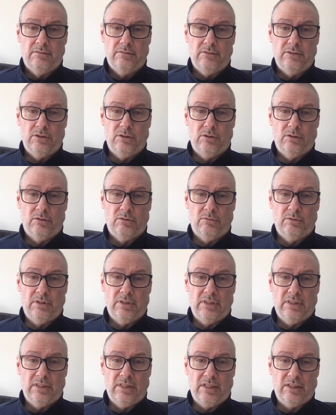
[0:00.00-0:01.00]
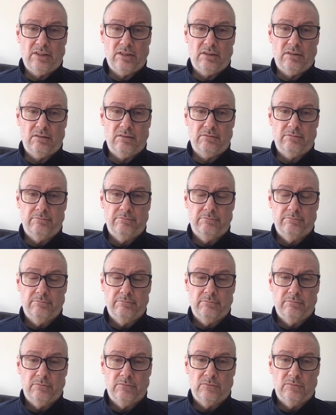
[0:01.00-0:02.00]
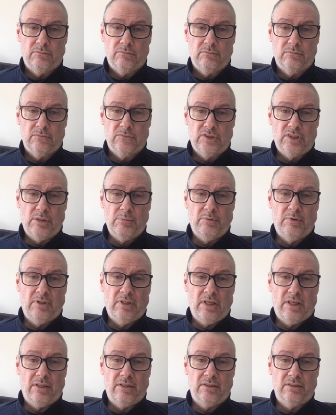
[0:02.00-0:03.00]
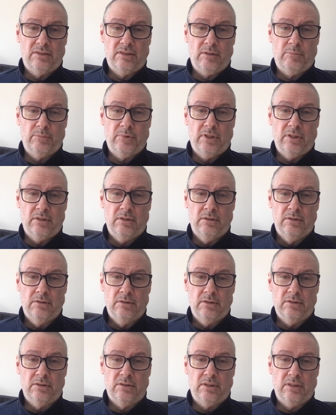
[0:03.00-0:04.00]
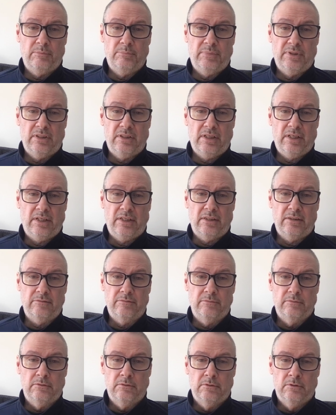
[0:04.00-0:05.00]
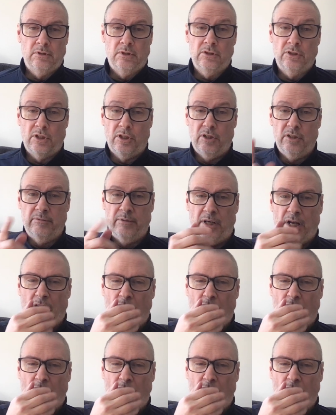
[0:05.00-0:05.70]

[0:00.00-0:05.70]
and then have to give another something to sleep at night. Excuse me.